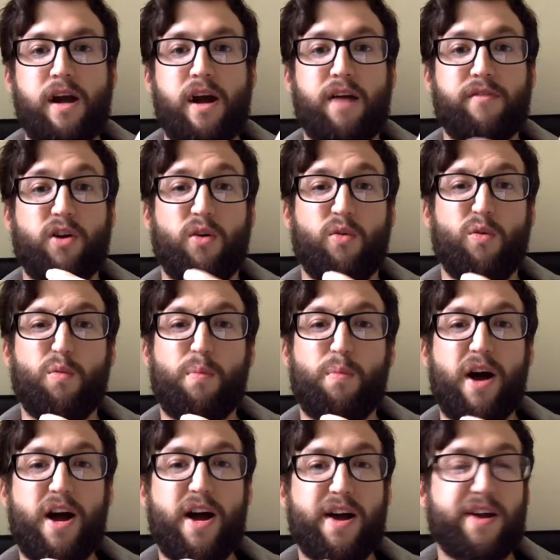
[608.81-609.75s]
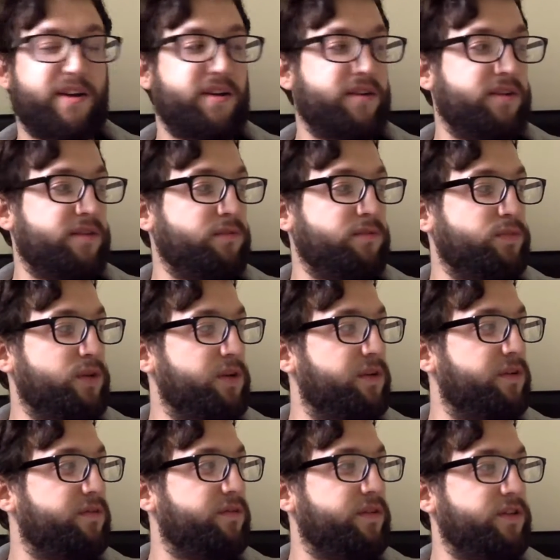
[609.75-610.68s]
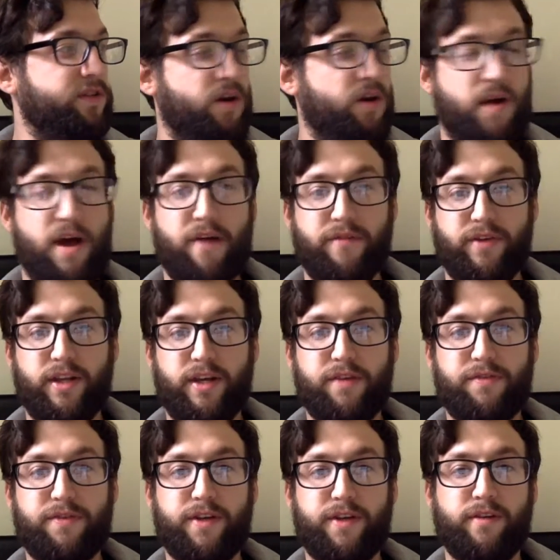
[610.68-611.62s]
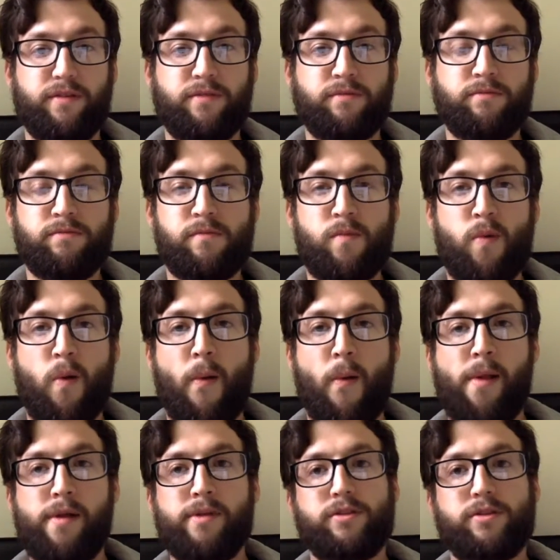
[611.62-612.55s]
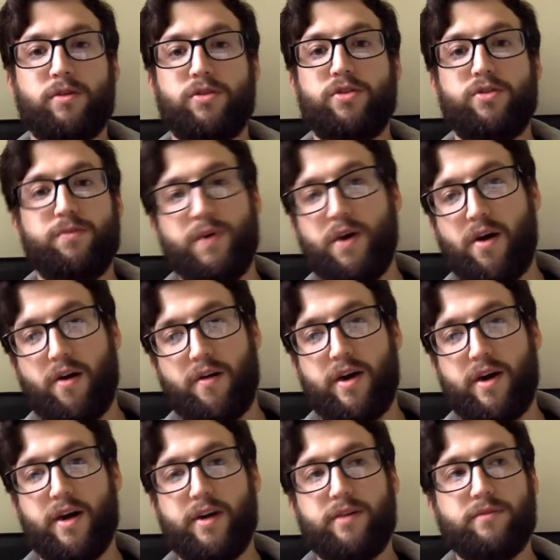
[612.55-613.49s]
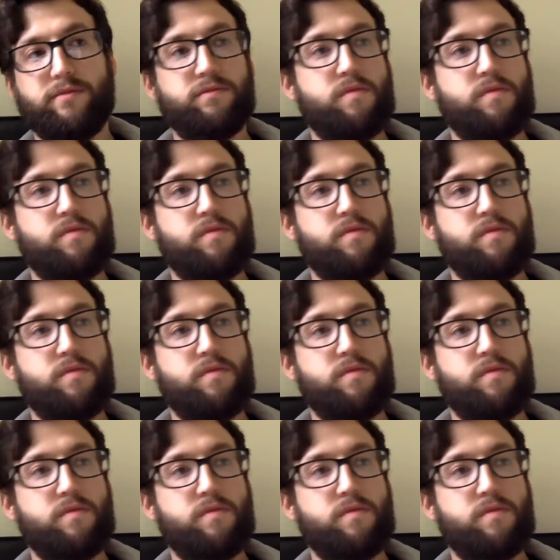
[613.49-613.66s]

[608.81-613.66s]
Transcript: I've got one pack, but there's no heavy lifting, so I should be all right.